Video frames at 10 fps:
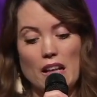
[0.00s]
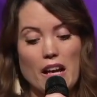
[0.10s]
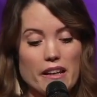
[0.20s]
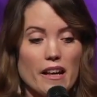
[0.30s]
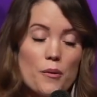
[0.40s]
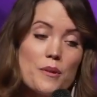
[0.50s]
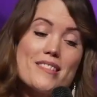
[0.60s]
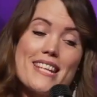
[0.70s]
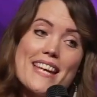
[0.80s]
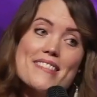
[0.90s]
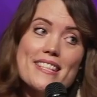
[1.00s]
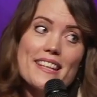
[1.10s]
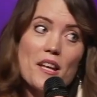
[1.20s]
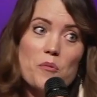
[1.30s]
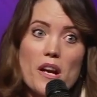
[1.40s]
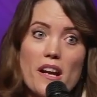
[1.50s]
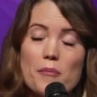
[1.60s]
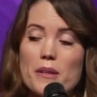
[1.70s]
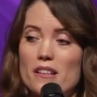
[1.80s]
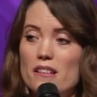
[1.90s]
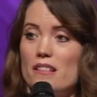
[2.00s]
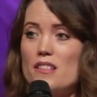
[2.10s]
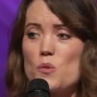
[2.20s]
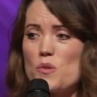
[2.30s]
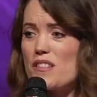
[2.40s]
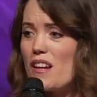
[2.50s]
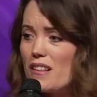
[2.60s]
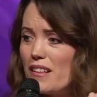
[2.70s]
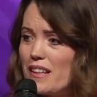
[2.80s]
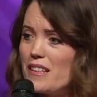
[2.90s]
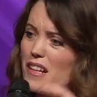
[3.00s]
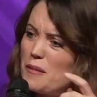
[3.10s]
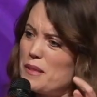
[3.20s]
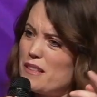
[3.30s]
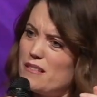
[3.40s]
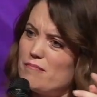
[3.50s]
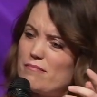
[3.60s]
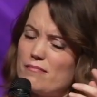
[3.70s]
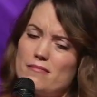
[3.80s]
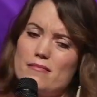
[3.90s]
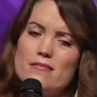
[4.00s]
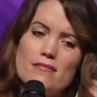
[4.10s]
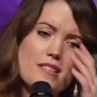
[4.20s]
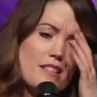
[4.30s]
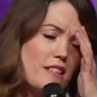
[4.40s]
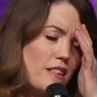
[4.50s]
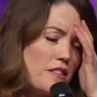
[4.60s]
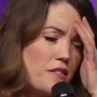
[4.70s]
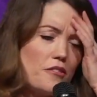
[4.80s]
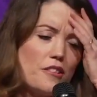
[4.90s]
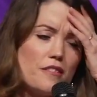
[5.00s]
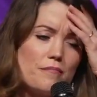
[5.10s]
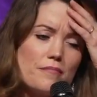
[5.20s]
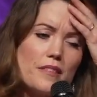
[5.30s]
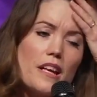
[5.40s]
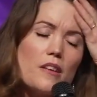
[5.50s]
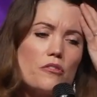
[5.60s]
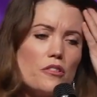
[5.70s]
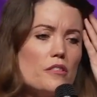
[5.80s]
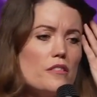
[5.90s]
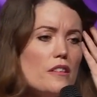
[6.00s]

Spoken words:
And God was testing Abraham here. This was not like God being seductive or evil.